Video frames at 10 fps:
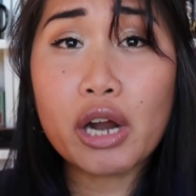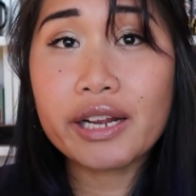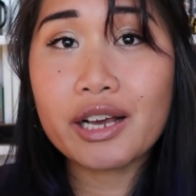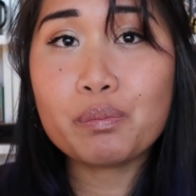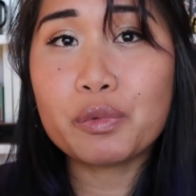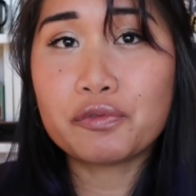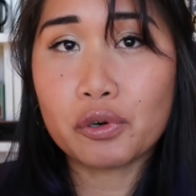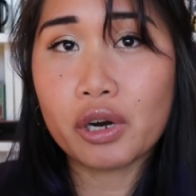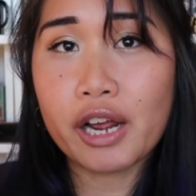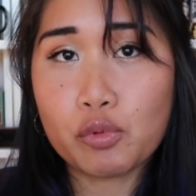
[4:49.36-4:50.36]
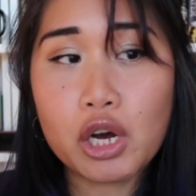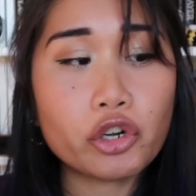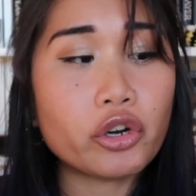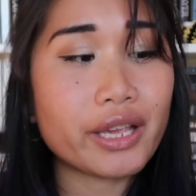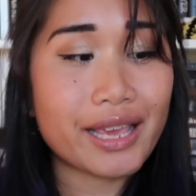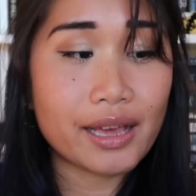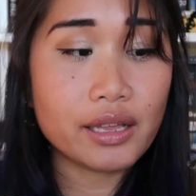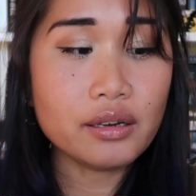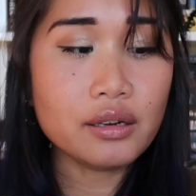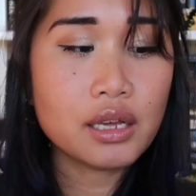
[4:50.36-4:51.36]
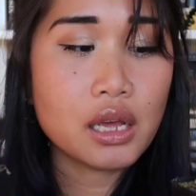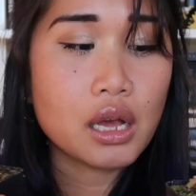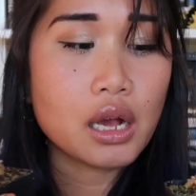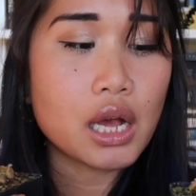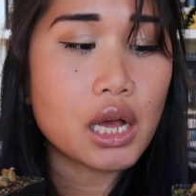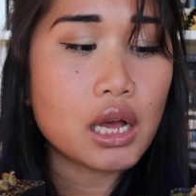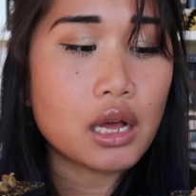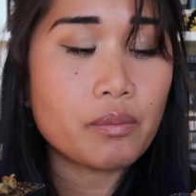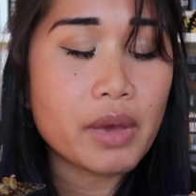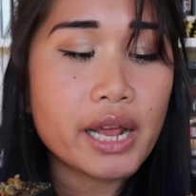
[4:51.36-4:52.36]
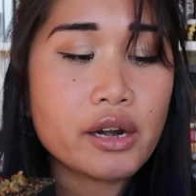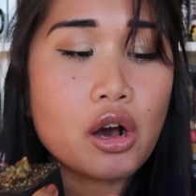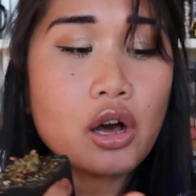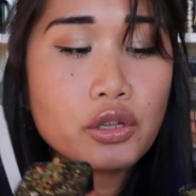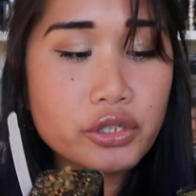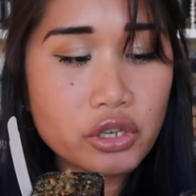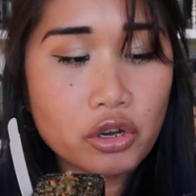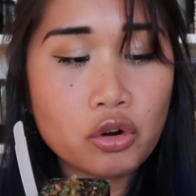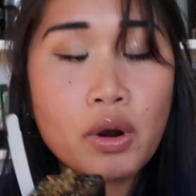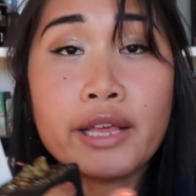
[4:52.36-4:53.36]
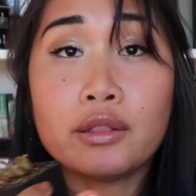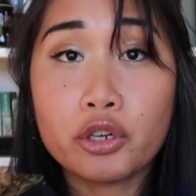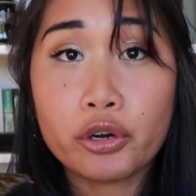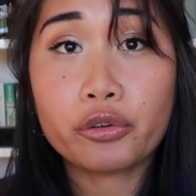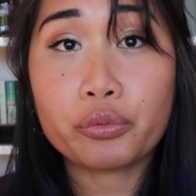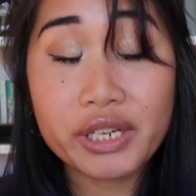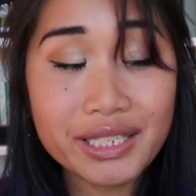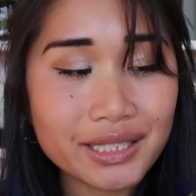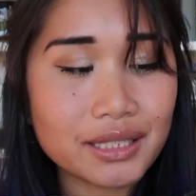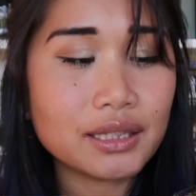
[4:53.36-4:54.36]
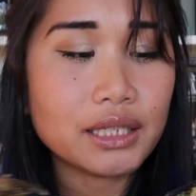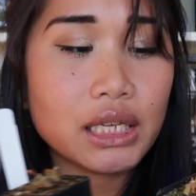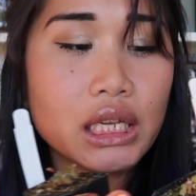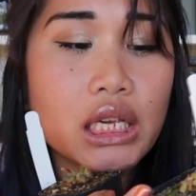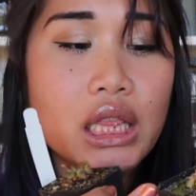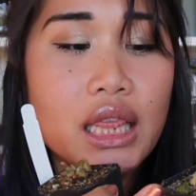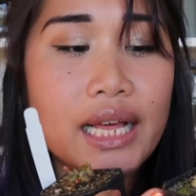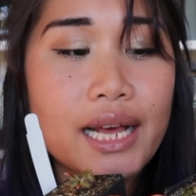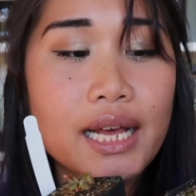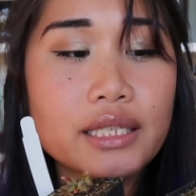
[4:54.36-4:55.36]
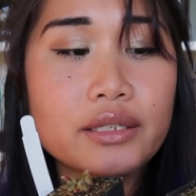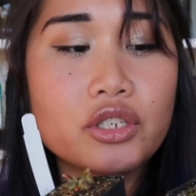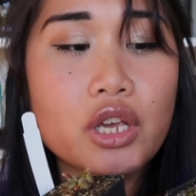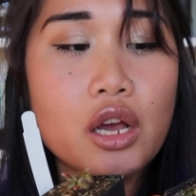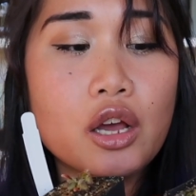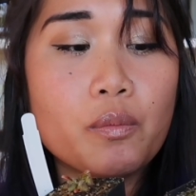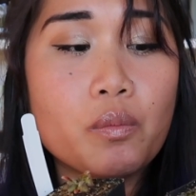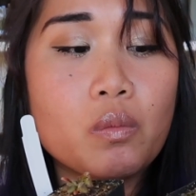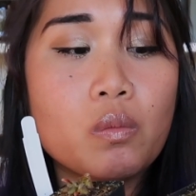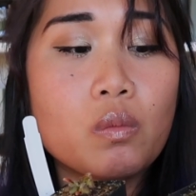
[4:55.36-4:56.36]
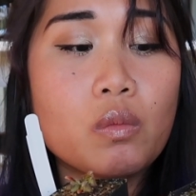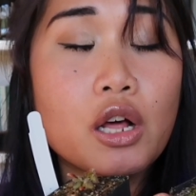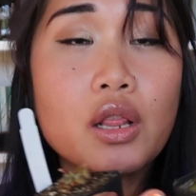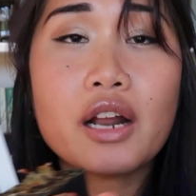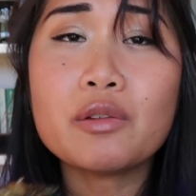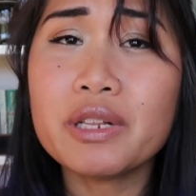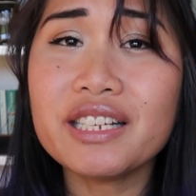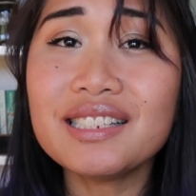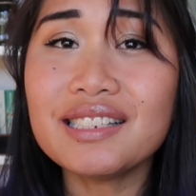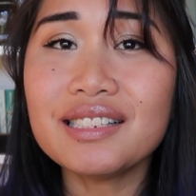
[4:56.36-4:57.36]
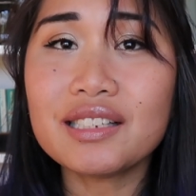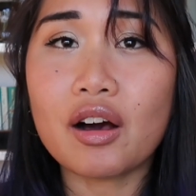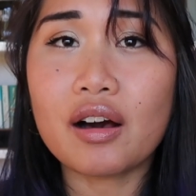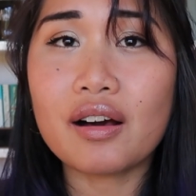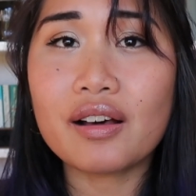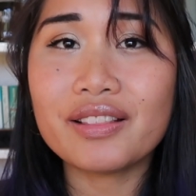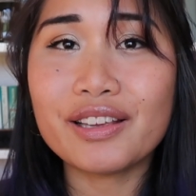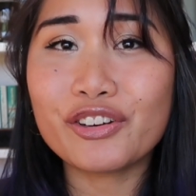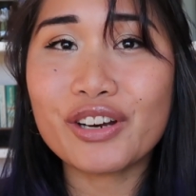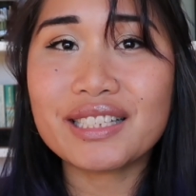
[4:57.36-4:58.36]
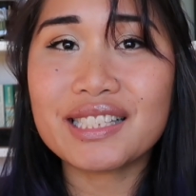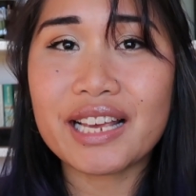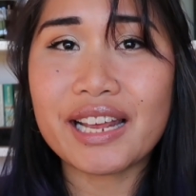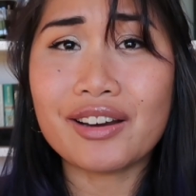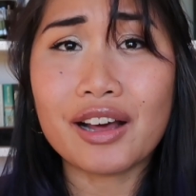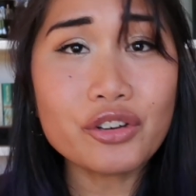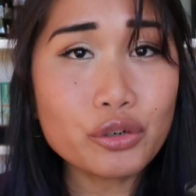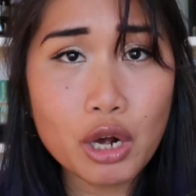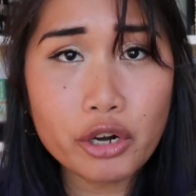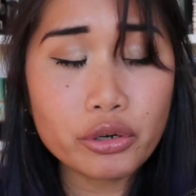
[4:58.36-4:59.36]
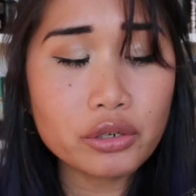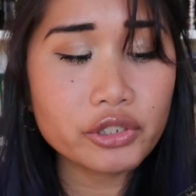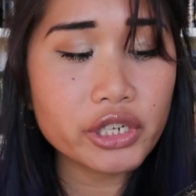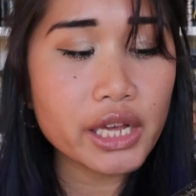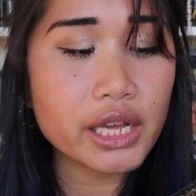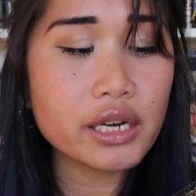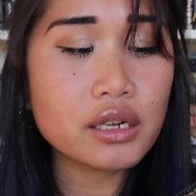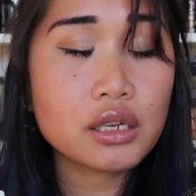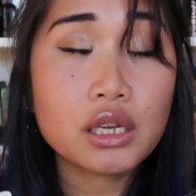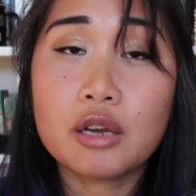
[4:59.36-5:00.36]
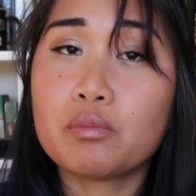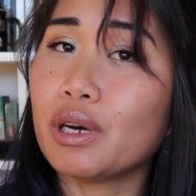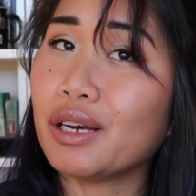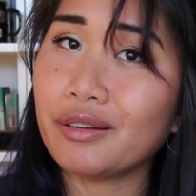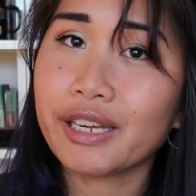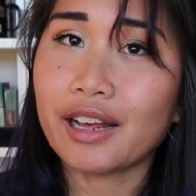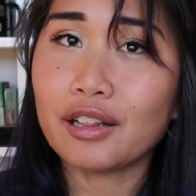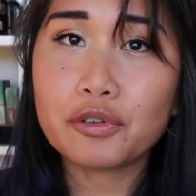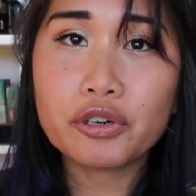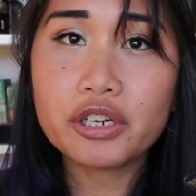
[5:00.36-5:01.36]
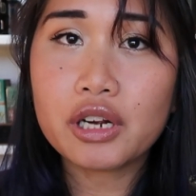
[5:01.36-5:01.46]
up before I water again. And also I learned recently that A lot of places on the internet say not to water overhead, but California